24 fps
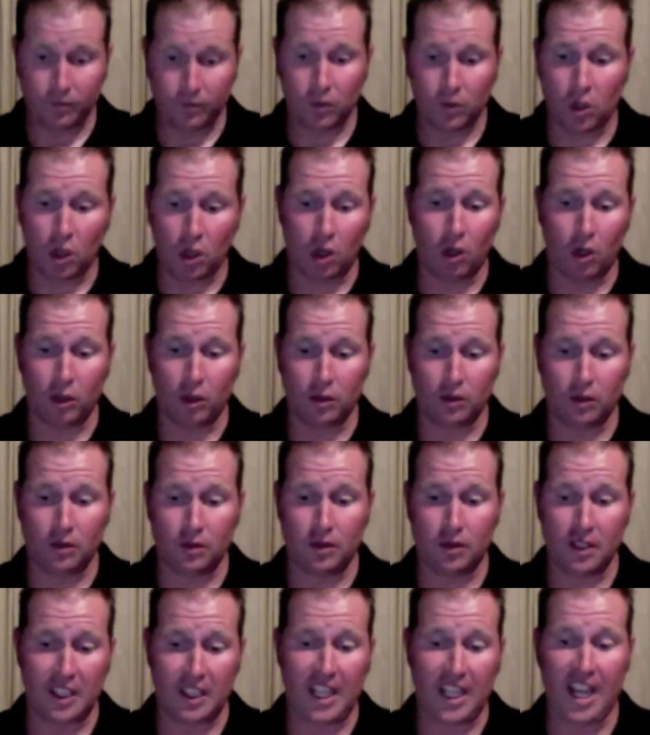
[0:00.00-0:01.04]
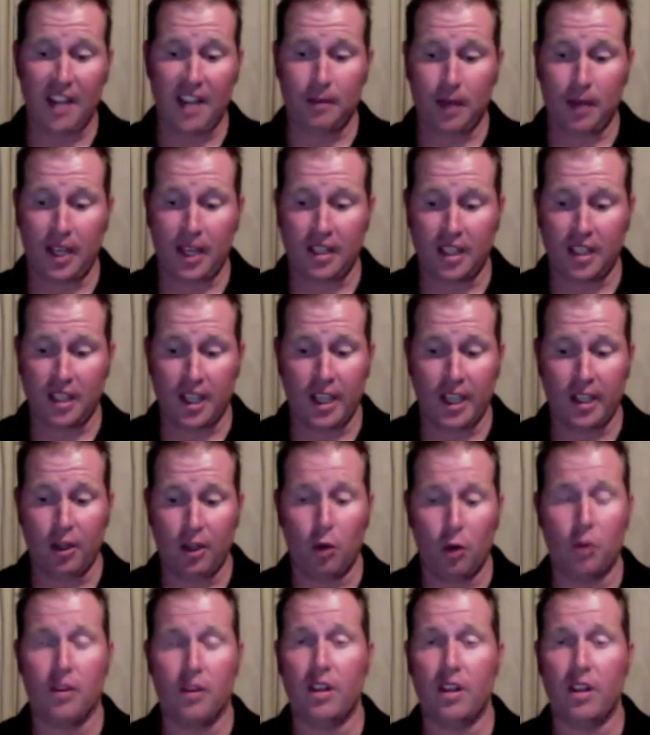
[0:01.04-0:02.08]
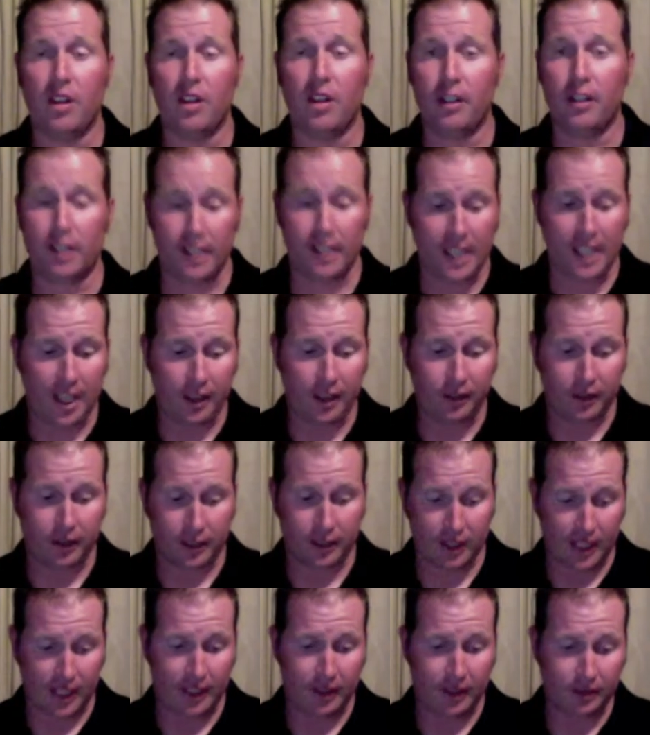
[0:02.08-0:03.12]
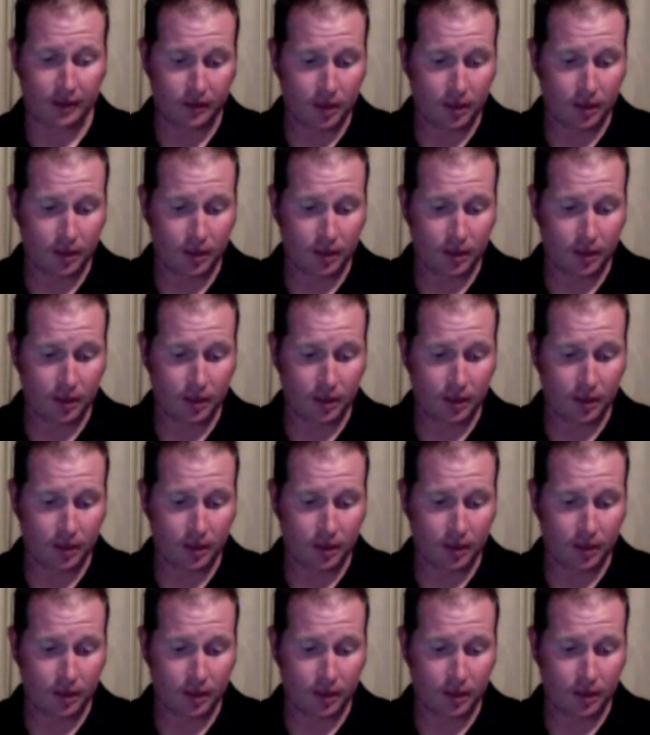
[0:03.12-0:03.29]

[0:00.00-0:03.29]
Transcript: called the caveman diet or the hunter and gathering diet.